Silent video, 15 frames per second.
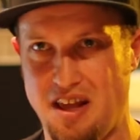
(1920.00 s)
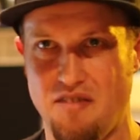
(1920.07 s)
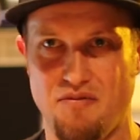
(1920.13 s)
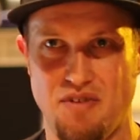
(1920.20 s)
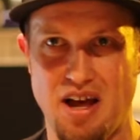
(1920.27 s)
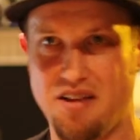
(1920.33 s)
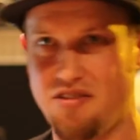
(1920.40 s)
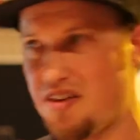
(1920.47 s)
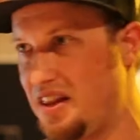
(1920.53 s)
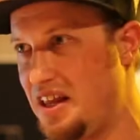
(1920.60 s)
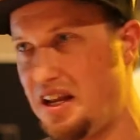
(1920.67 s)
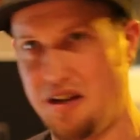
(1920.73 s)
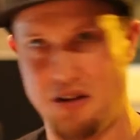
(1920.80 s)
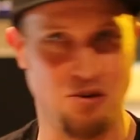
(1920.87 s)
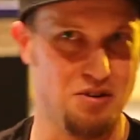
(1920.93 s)
their flights and
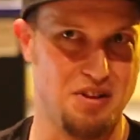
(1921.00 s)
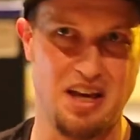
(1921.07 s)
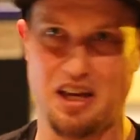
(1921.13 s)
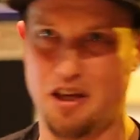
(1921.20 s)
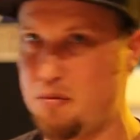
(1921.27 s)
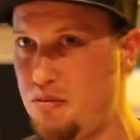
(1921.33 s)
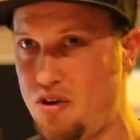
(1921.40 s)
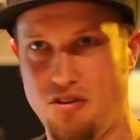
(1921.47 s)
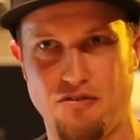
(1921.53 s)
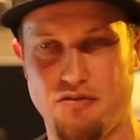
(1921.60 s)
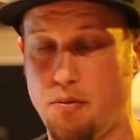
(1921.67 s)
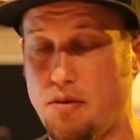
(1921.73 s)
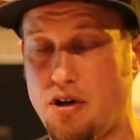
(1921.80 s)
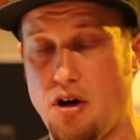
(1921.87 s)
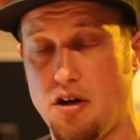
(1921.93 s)
they do their commutes
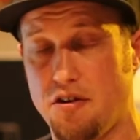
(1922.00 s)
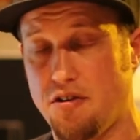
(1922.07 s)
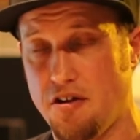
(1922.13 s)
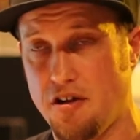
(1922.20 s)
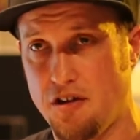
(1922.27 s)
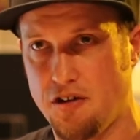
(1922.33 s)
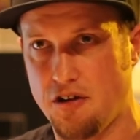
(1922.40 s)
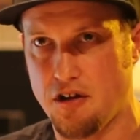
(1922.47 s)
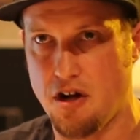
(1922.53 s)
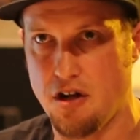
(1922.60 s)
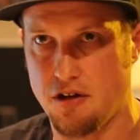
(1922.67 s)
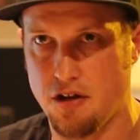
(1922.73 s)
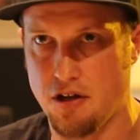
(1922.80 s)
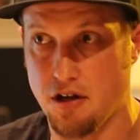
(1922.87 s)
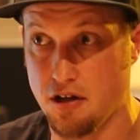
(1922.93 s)
from continent to
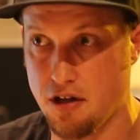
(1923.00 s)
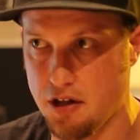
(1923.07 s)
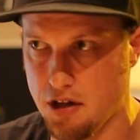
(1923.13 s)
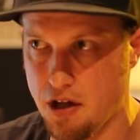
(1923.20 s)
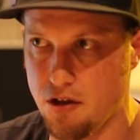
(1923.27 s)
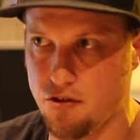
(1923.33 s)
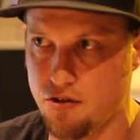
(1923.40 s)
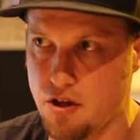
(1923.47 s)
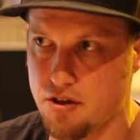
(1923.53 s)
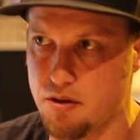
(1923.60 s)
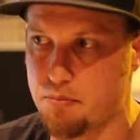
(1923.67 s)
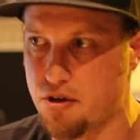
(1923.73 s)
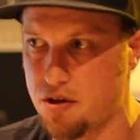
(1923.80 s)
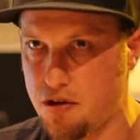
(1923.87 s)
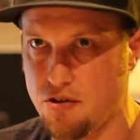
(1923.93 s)
continent. And those are the
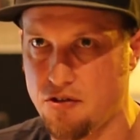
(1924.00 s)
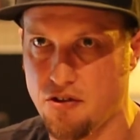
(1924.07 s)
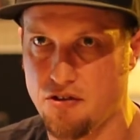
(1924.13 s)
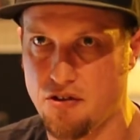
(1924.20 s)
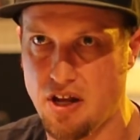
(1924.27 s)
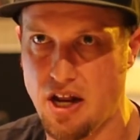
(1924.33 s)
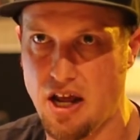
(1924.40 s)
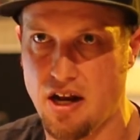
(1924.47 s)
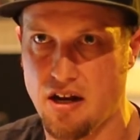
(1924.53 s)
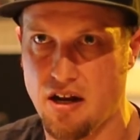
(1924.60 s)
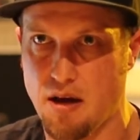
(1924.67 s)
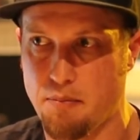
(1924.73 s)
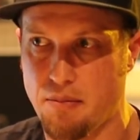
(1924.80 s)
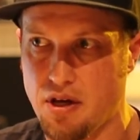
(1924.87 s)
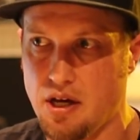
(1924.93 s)
producers that end
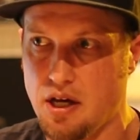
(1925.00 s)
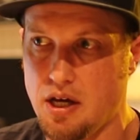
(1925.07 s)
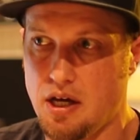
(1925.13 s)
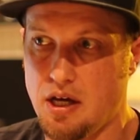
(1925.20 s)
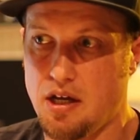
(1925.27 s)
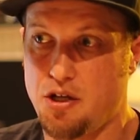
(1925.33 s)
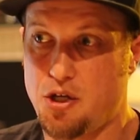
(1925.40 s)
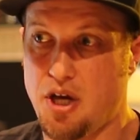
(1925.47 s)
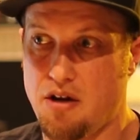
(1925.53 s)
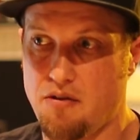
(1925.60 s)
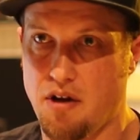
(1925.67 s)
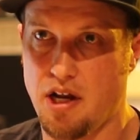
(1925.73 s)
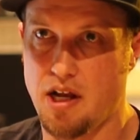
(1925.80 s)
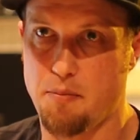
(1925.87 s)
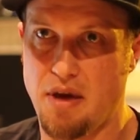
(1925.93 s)
up
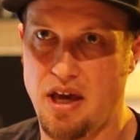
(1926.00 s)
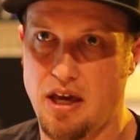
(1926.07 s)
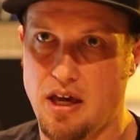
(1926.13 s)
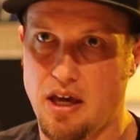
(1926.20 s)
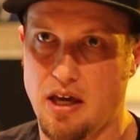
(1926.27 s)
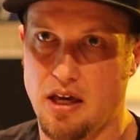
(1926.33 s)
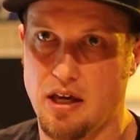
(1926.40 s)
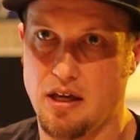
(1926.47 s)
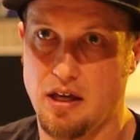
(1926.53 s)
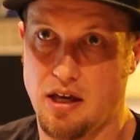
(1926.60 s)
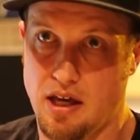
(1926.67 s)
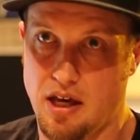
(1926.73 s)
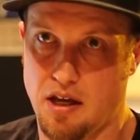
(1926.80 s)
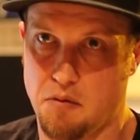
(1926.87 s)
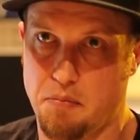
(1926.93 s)
generally making
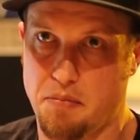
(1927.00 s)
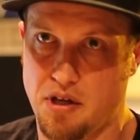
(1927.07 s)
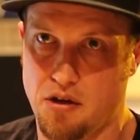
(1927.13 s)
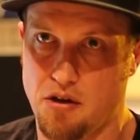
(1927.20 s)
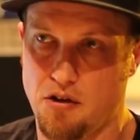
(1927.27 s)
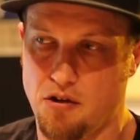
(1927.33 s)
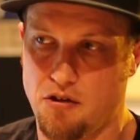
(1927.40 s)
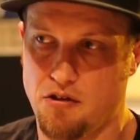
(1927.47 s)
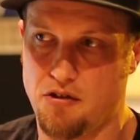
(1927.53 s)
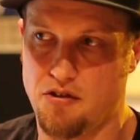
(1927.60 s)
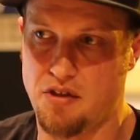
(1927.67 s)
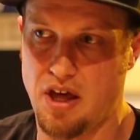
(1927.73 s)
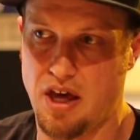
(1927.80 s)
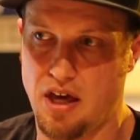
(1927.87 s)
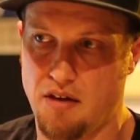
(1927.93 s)
it, because
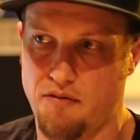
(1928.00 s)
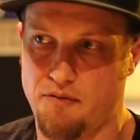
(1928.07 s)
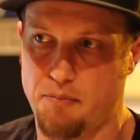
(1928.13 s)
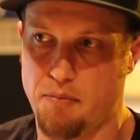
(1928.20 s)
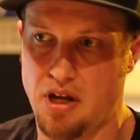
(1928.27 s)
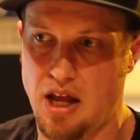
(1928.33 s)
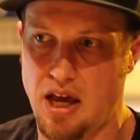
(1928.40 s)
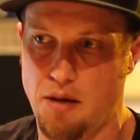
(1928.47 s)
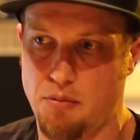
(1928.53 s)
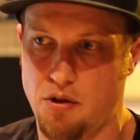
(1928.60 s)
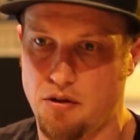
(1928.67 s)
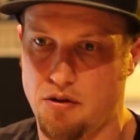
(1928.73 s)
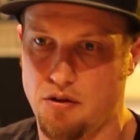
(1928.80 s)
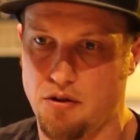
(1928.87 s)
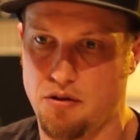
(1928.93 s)
they've been
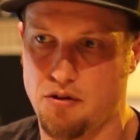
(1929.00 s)
able to